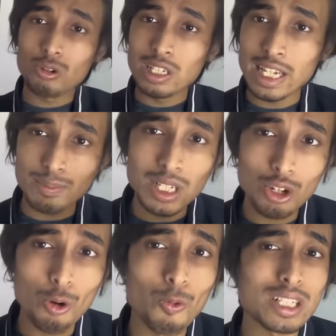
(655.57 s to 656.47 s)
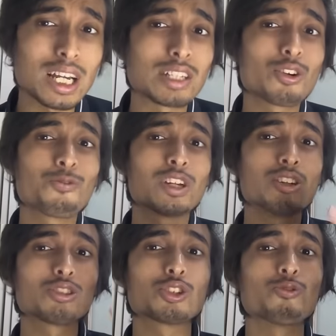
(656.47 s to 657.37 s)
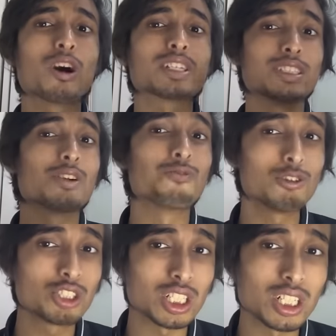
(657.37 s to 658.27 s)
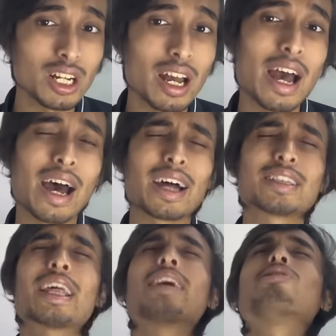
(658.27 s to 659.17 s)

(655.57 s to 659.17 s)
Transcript: let me know what kind of videos you want in the future. And thank